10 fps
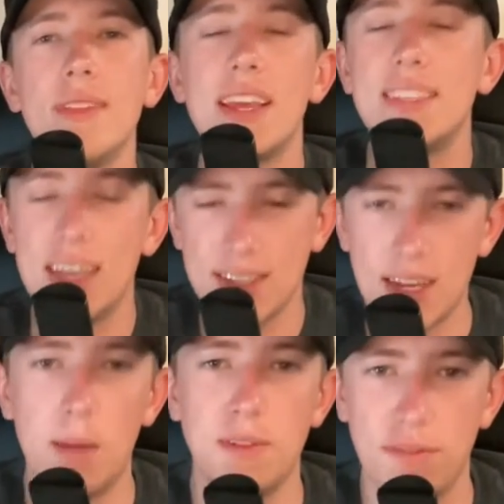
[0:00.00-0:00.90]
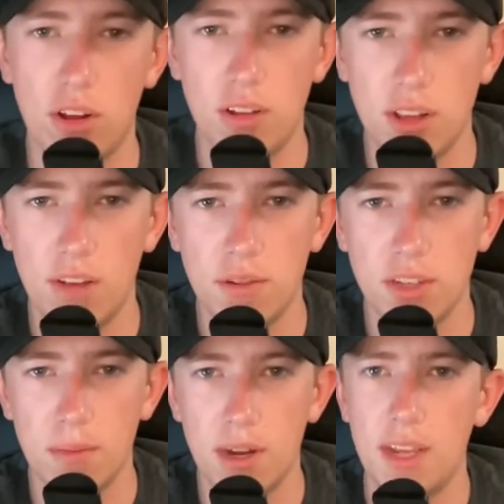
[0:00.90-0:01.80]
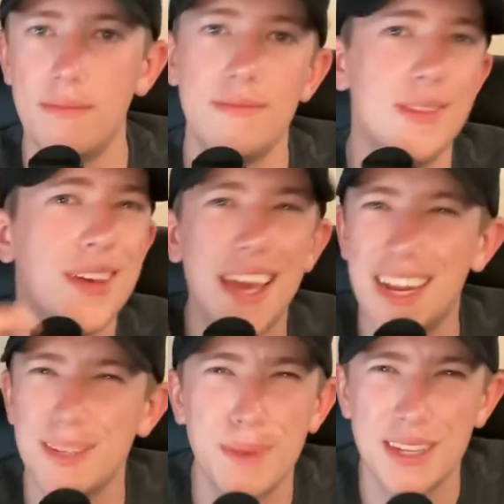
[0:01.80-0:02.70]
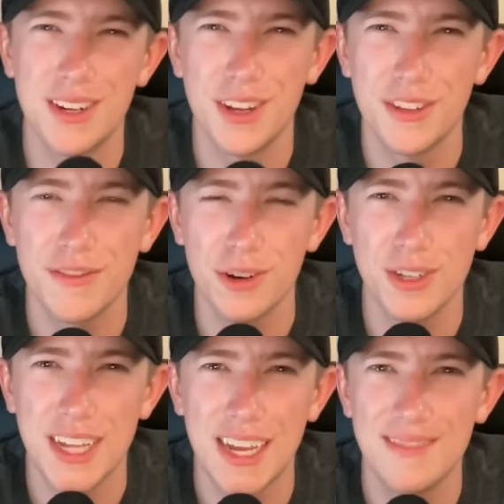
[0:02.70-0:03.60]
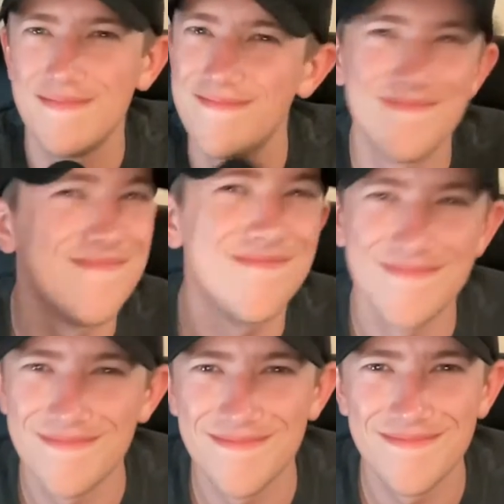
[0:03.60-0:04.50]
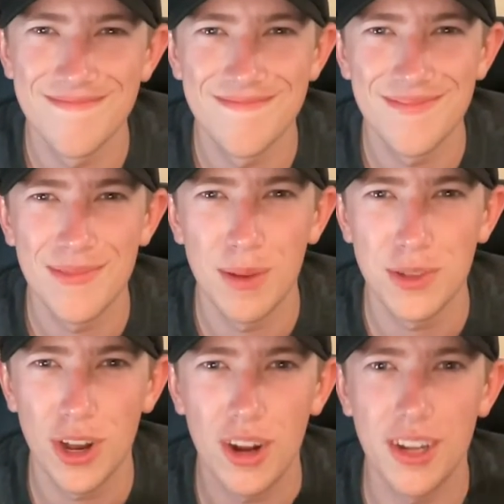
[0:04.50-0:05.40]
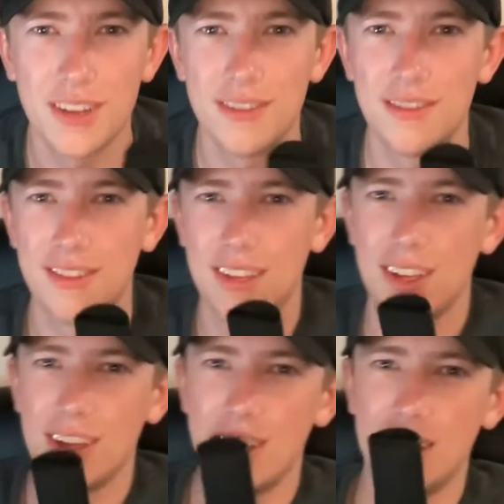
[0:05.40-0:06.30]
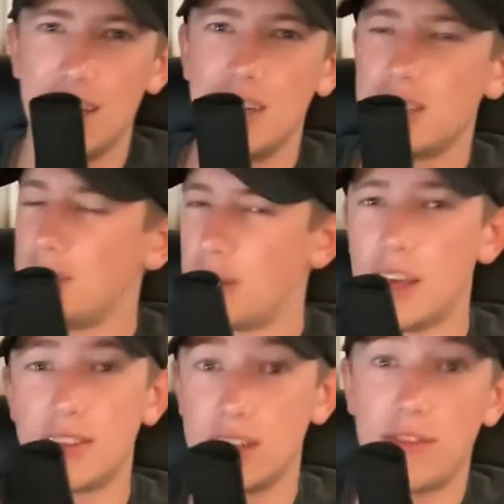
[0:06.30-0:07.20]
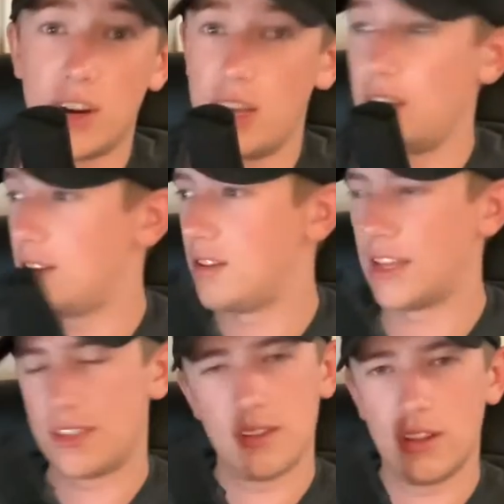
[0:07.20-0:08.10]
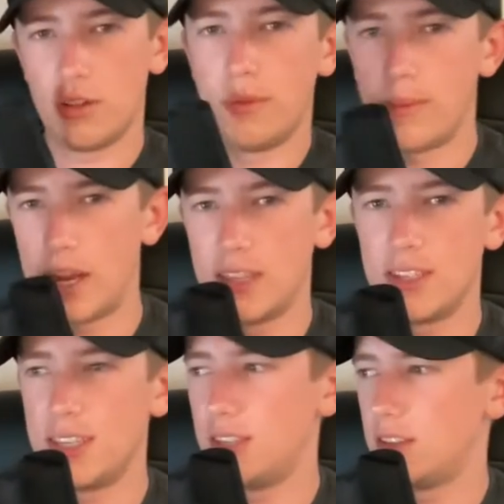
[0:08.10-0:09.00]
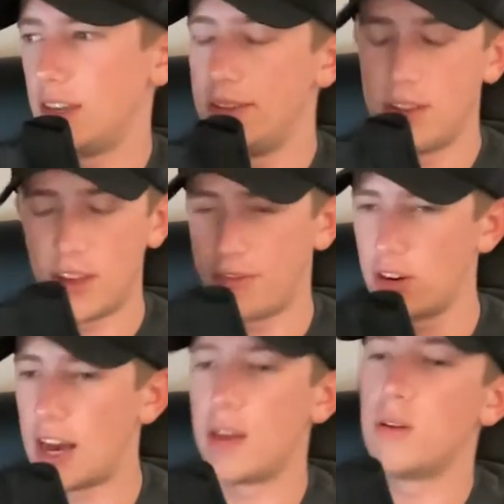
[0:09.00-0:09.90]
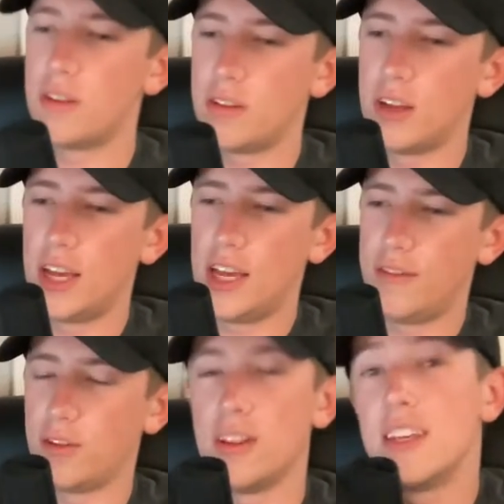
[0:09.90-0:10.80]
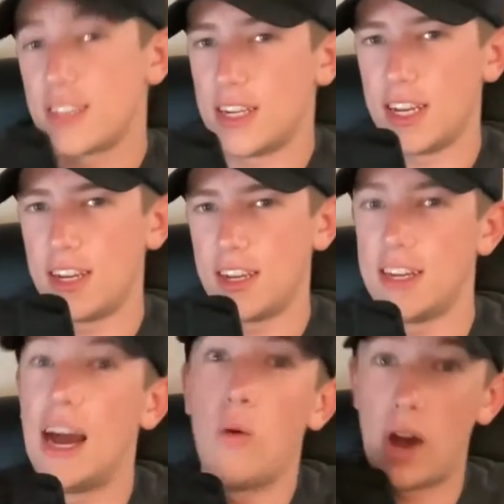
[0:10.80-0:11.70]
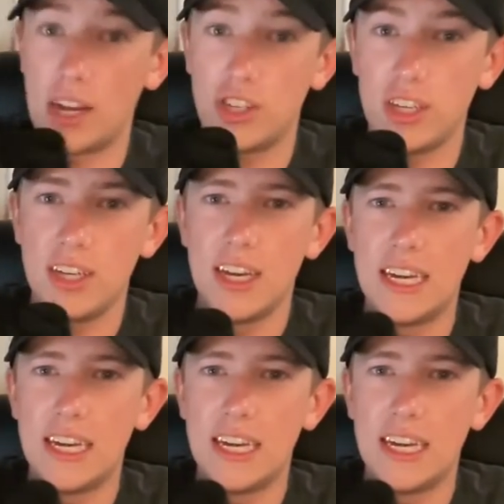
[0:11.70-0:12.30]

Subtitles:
it takes time to fall in love with somebody. You can't expect it on the first day. I'm sorry. Something else that's funny, that's a little bit behind the scenes, and if you're listening and not watching,